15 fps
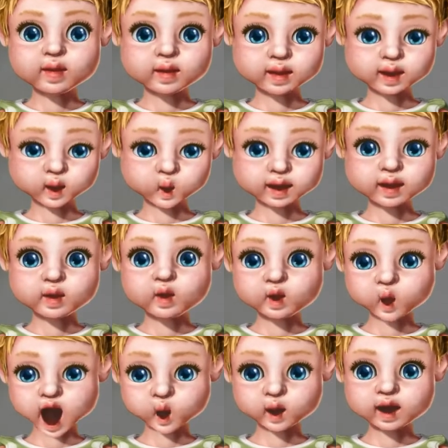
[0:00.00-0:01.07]
You need
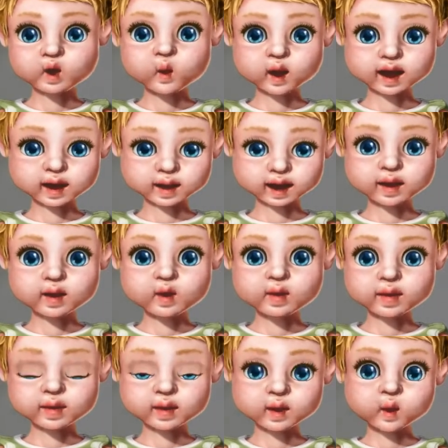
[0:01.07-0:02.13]
your measuring
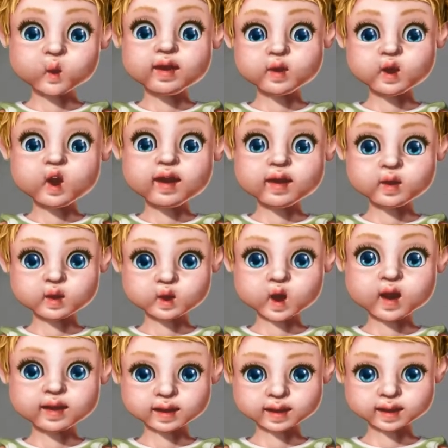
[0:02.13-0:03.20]
tape, your tailor
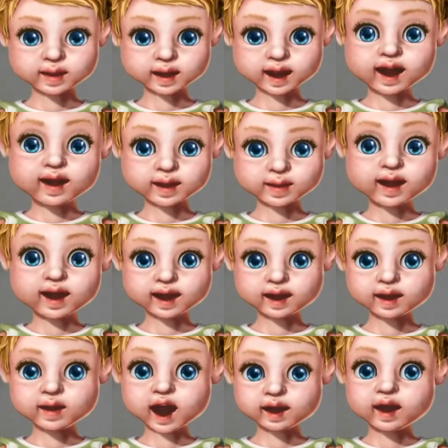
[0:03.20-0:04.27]
chalk, your
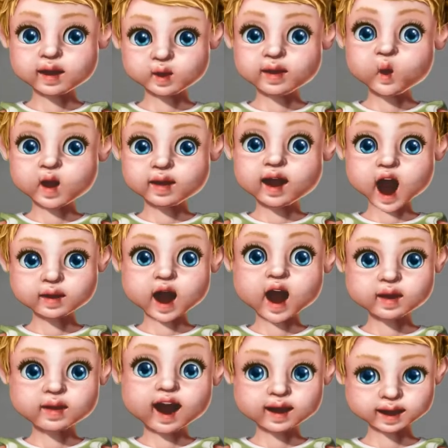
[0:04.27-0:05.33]
pins to secure your
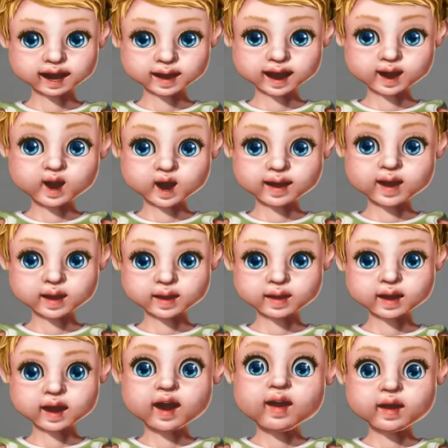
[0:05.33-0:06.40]
fabrics together,
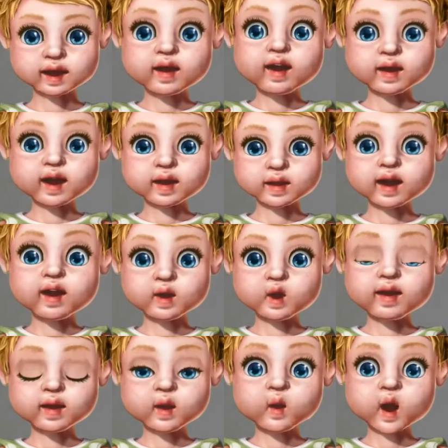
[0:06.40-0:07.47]
your scissors and
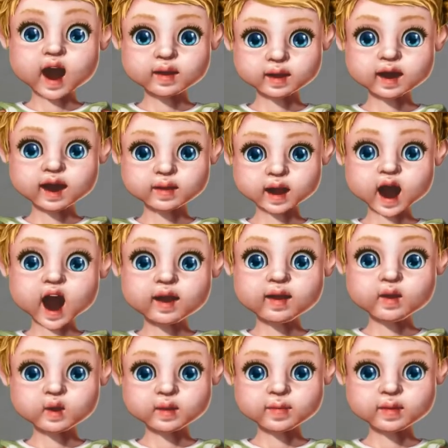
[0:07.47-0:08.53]
your elastic band.